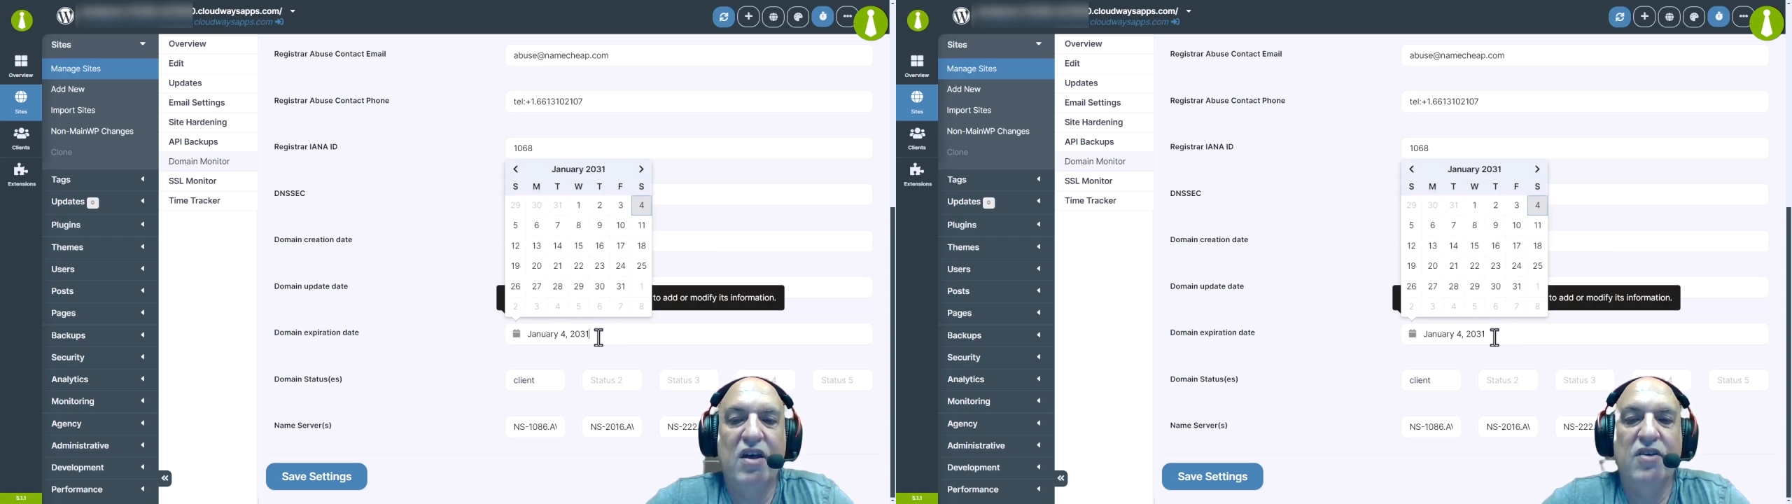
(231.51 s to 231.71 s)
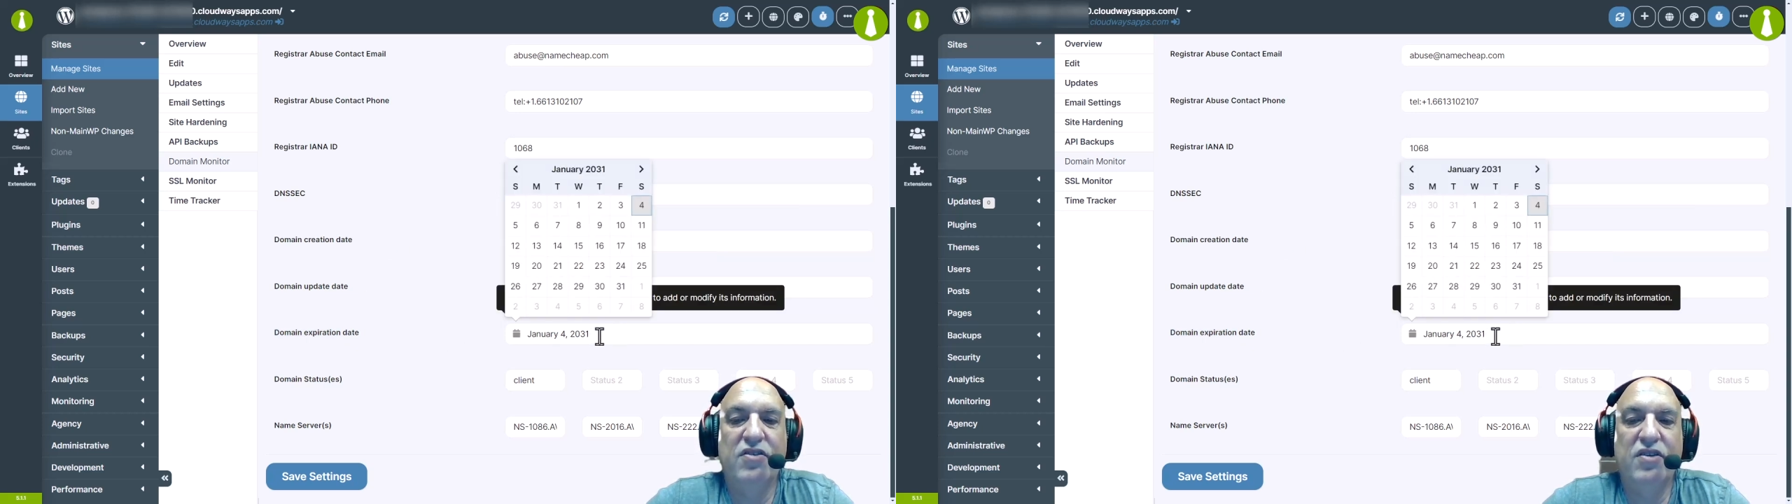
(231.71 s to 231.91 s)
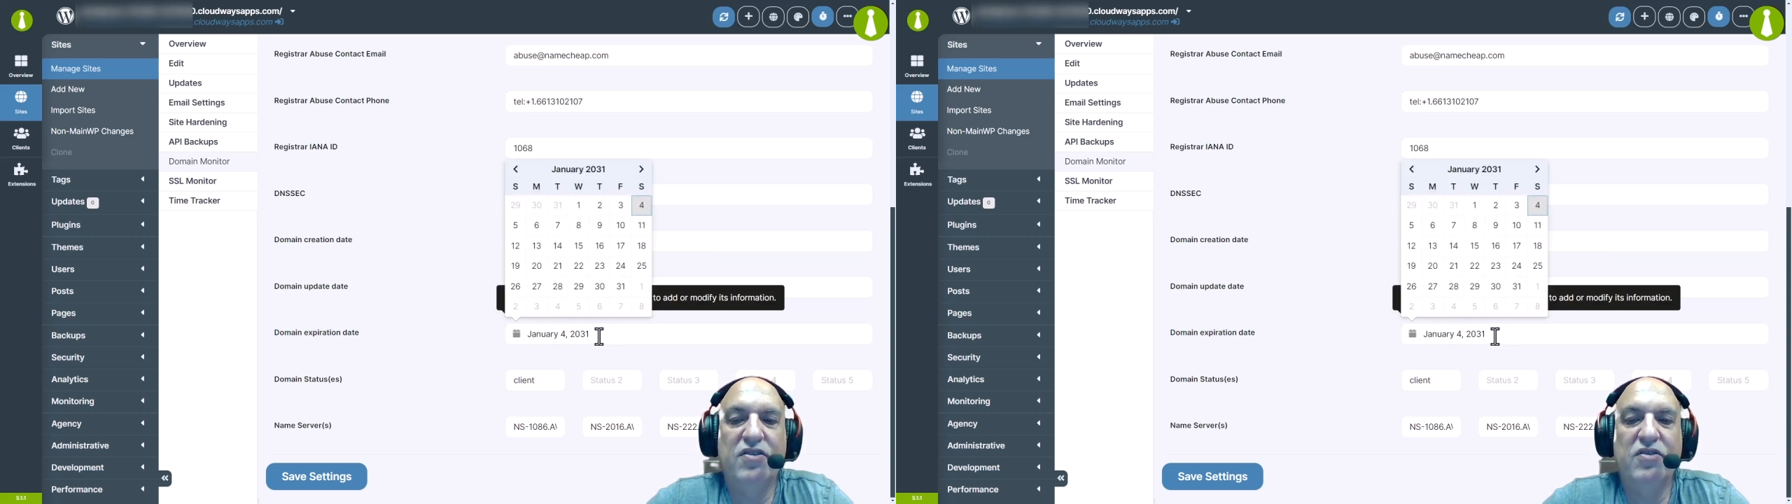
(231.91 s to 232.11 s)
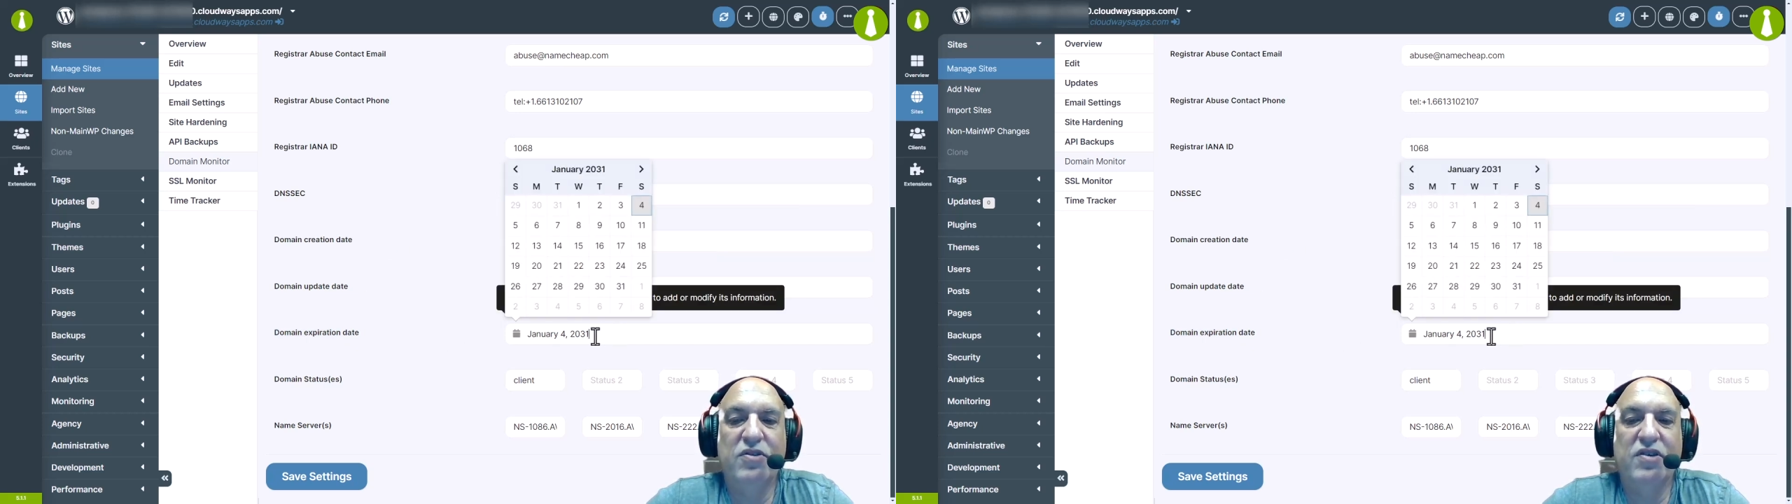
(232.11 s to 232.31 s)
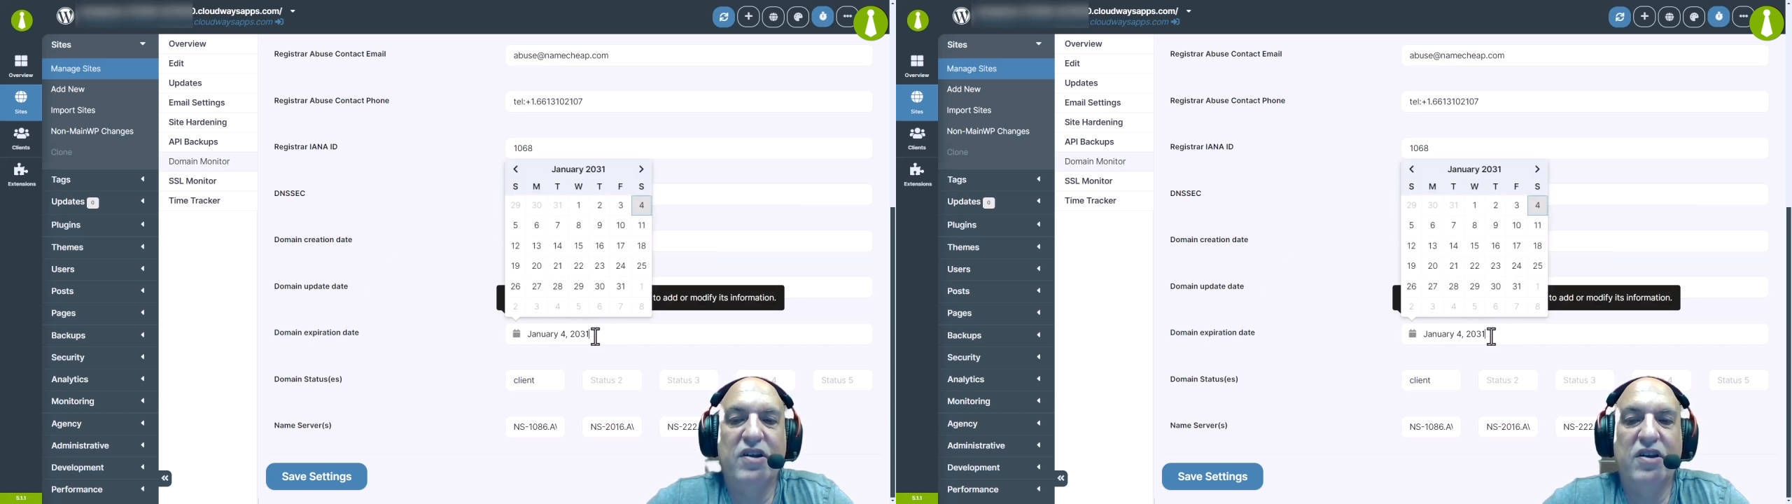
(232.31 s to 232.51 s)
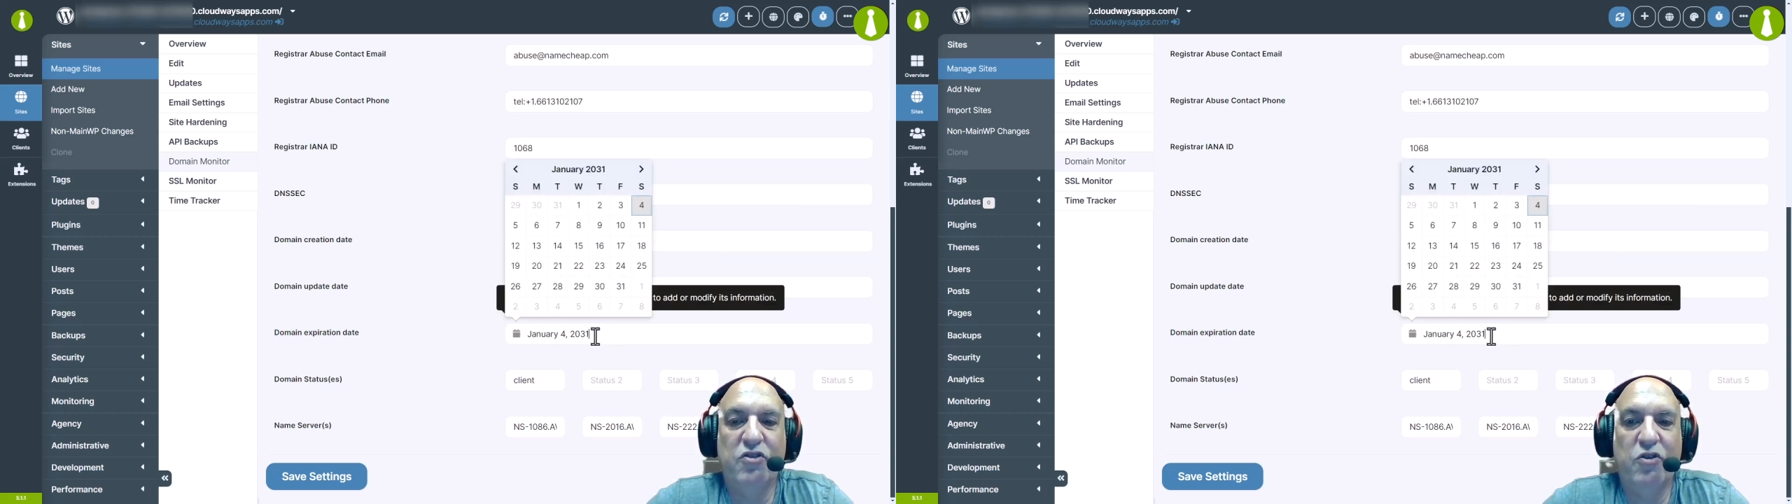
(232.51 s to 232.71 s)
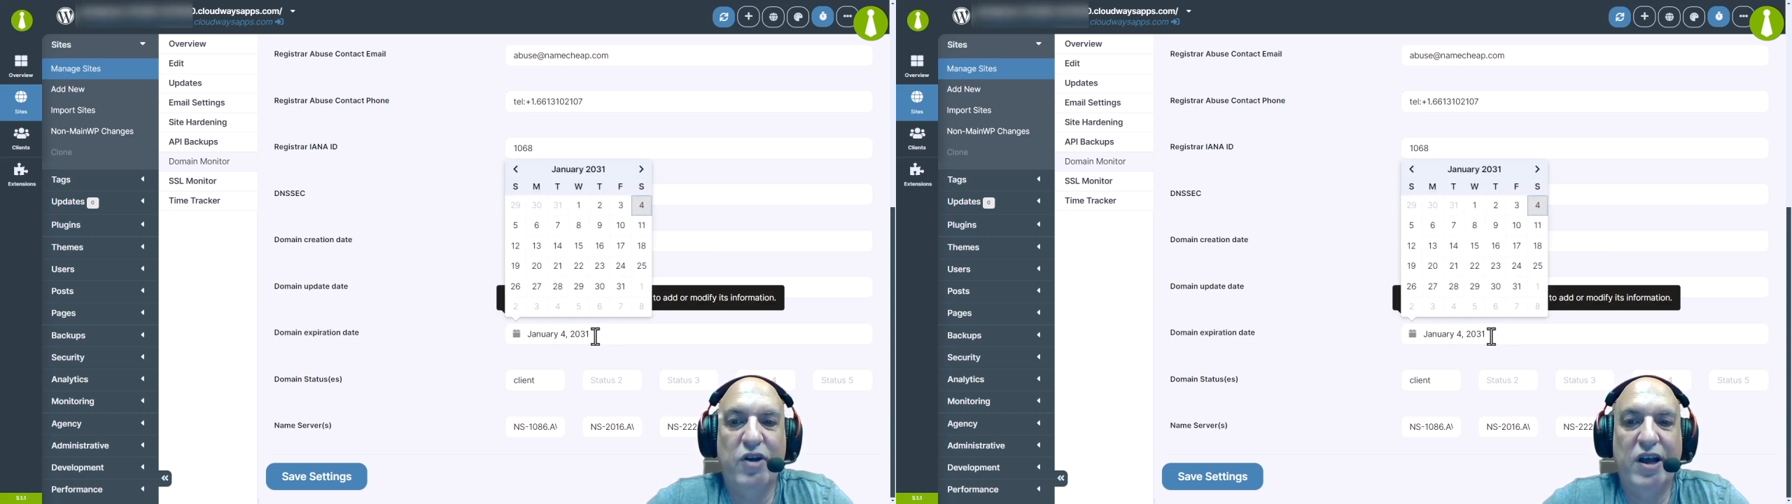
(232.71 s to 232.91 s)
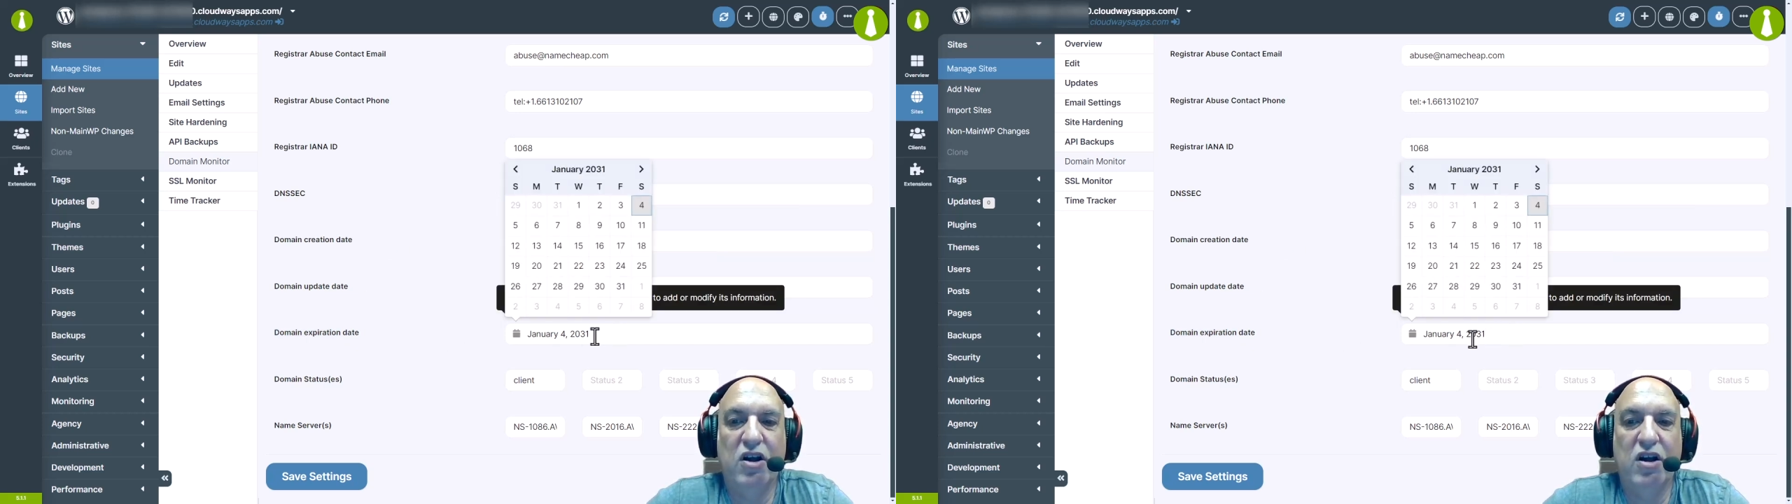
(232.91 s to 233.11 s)
So this is what's going to
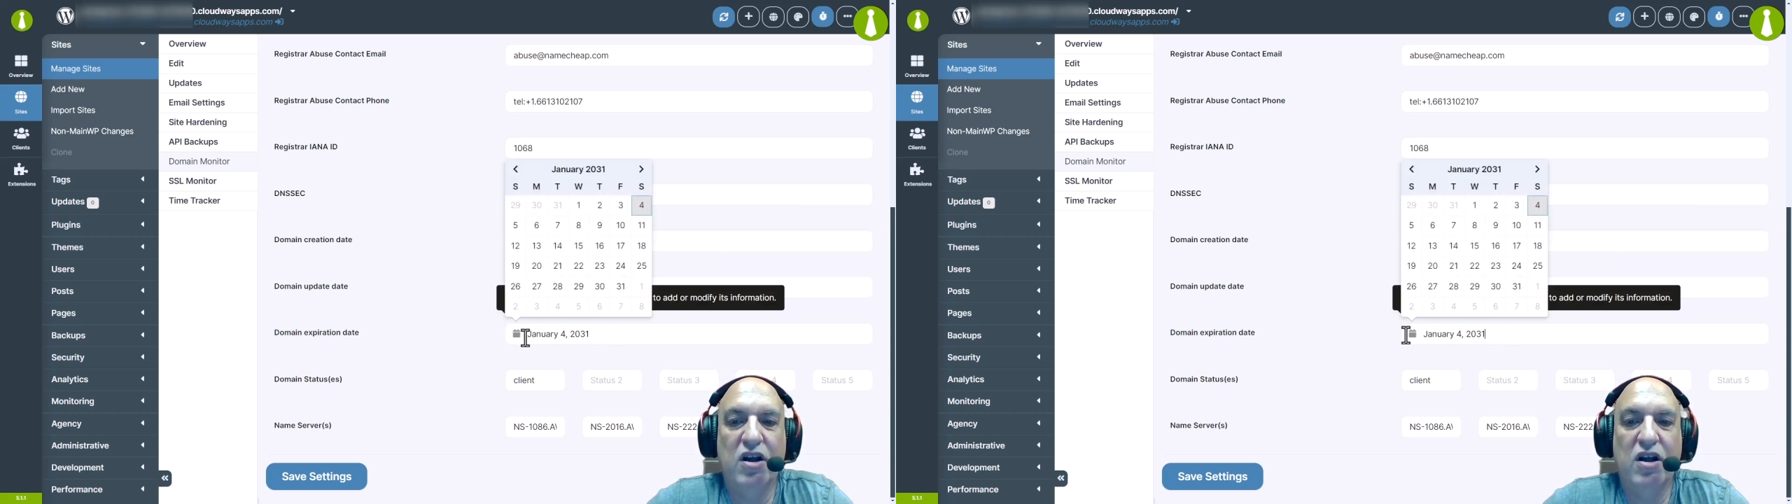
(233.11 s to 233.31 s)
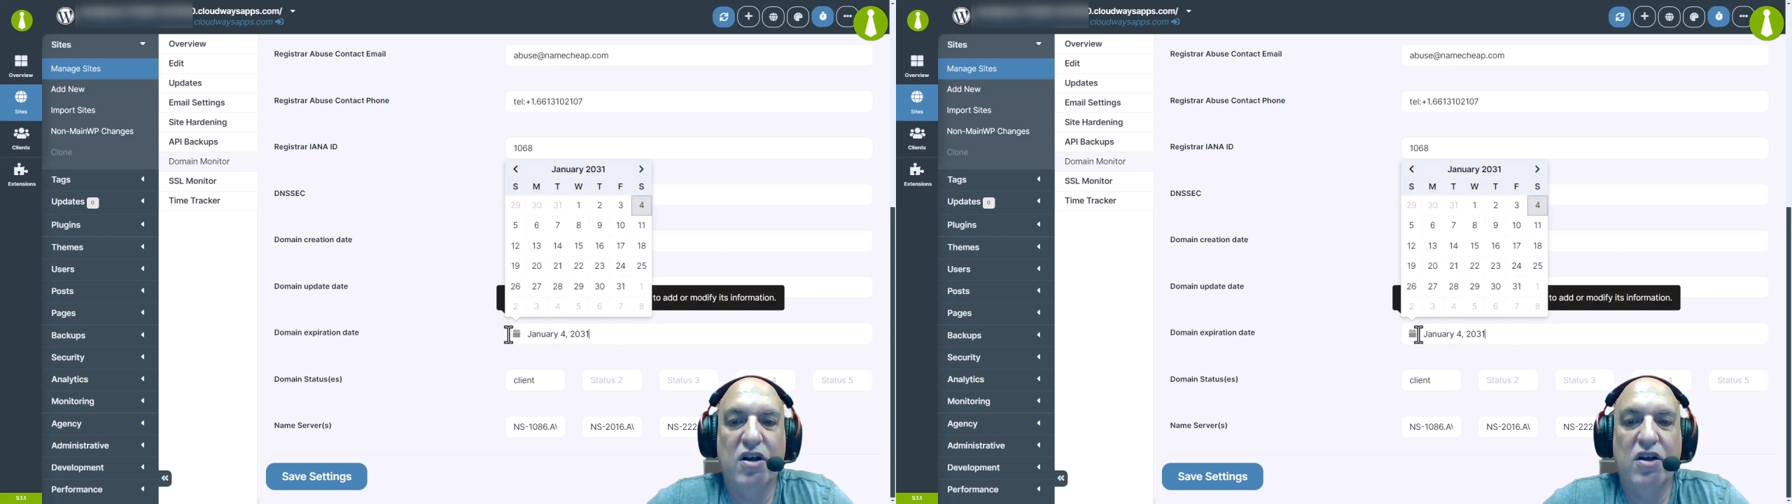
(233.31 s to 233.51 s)
trigger